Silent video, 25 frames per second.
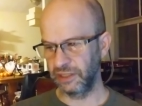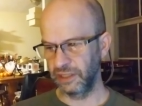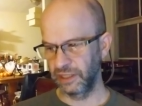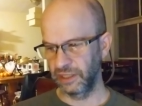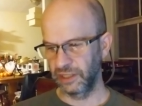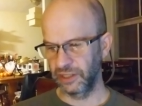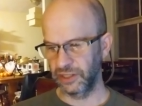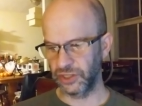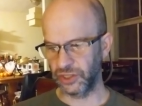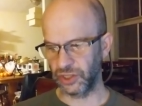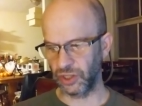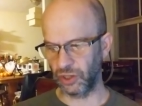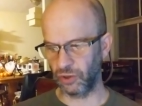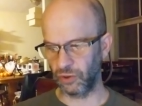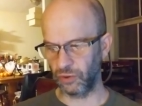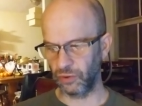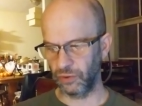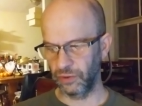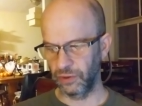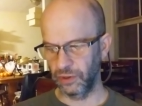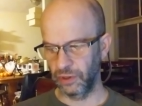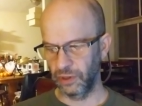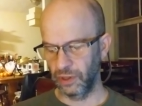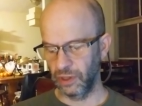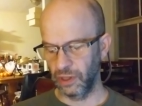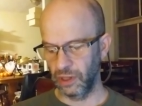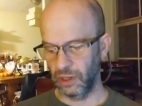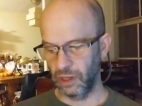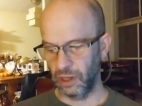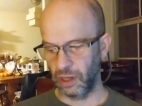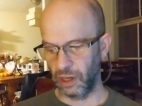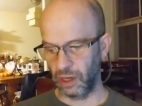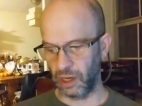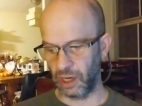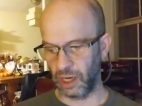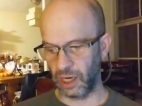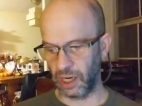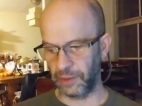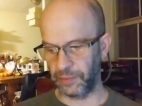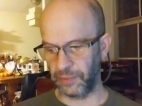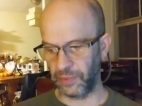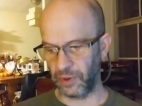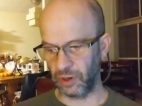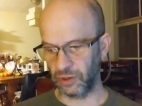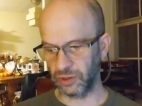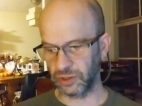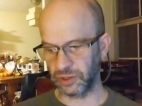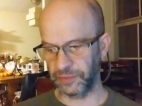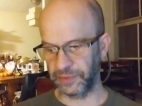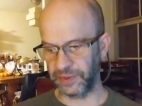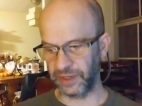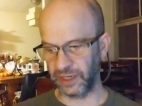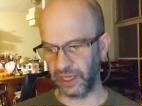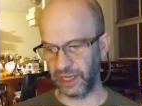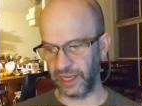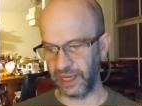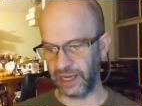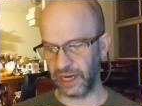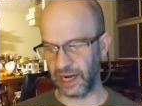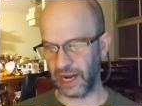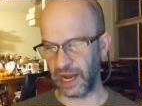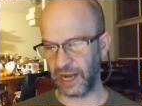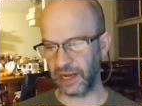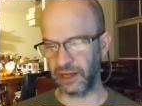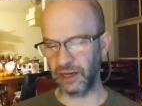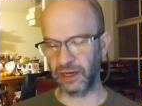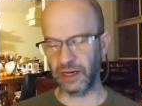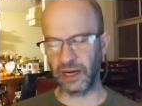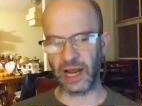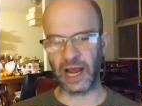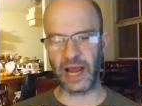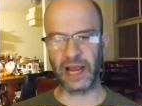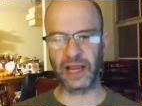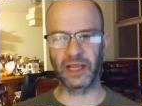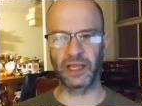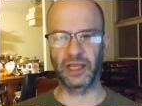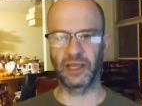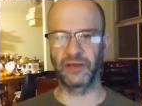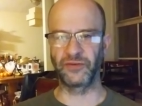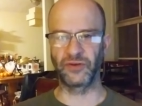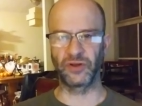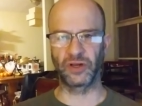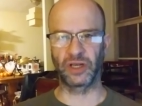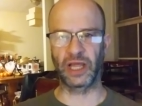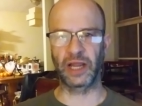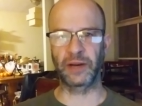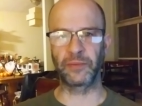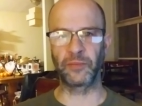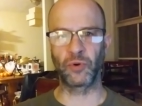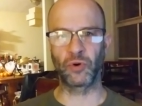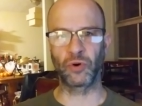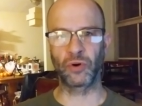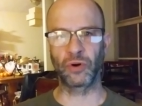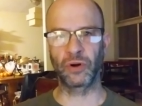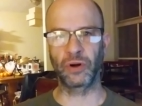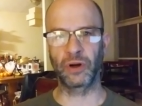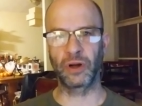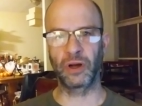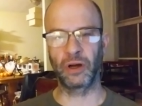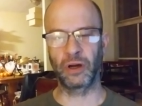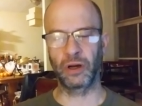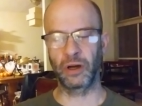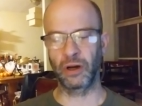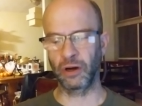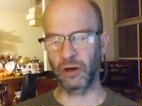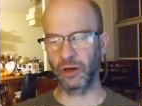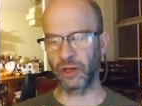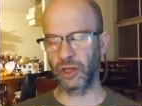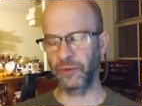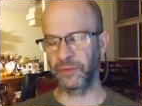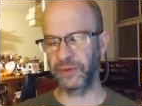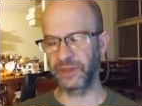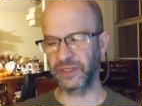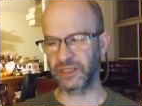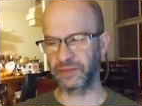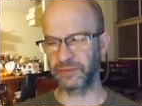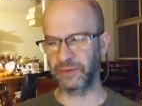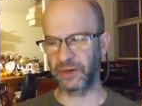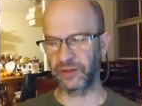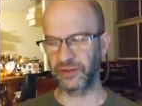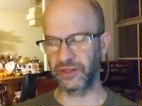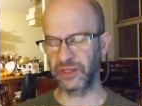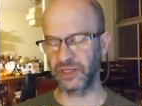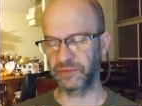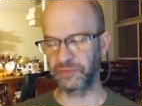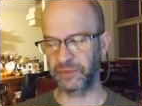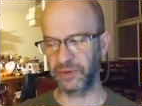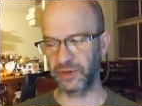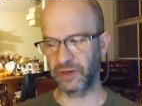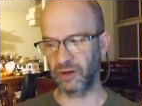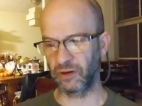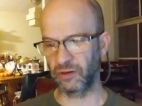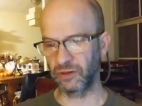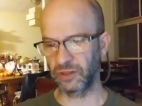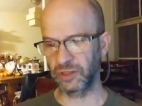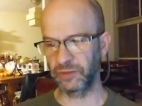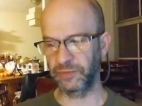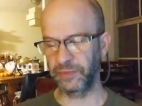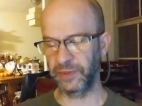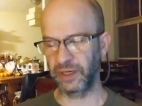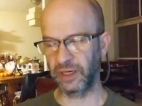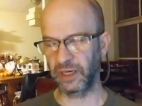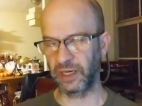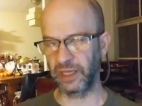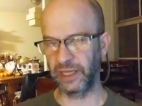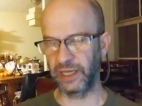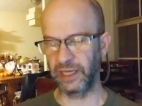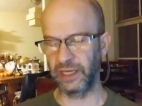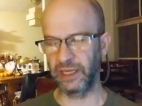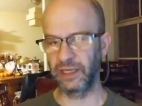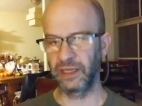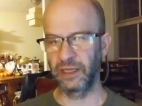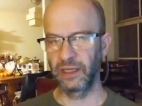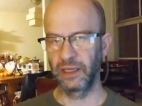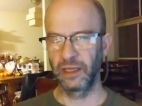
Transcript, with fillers: so um, ultimately, and I could I could give you a lot more uh, arguments about this, but ultimately,